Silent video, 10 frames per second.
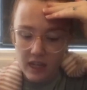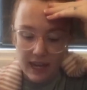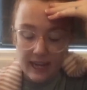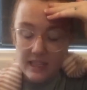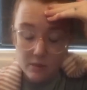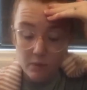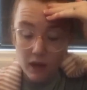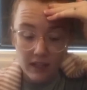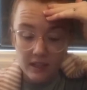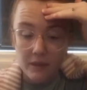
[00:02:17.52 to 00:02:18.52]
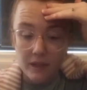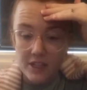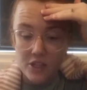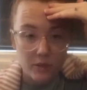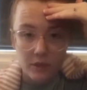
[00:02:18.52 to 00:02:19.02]
it's partly my
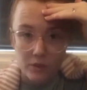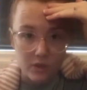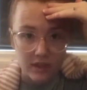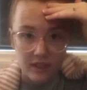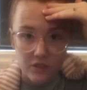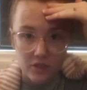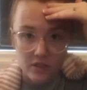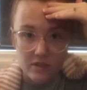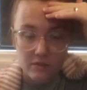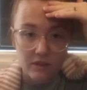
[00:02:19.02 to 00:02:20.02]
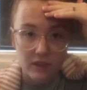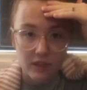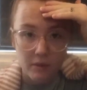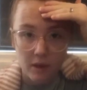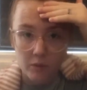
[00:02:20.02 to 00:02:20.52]
nature, but also I think it's just living
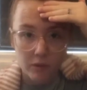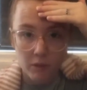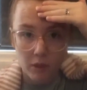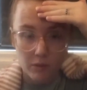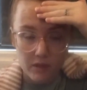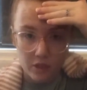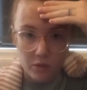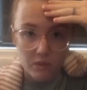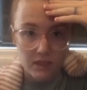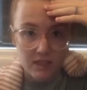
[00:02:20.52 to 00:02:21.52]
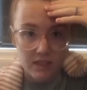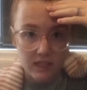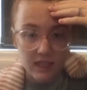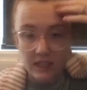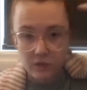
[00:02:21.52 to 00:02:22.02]
in Melbourne. Melbourne's such a busy
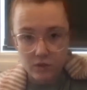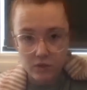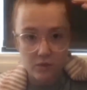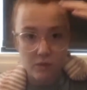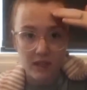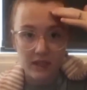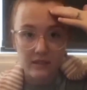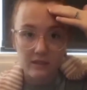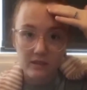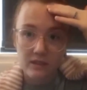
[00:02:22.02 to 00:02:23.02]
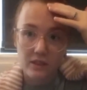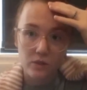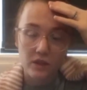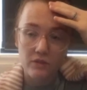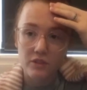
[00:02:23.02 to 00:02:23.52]
city, and also just being in the
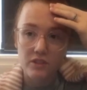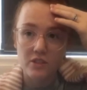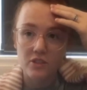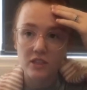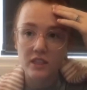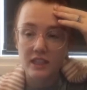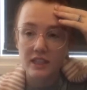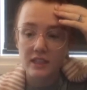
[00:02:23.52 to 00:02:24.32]
21st century, like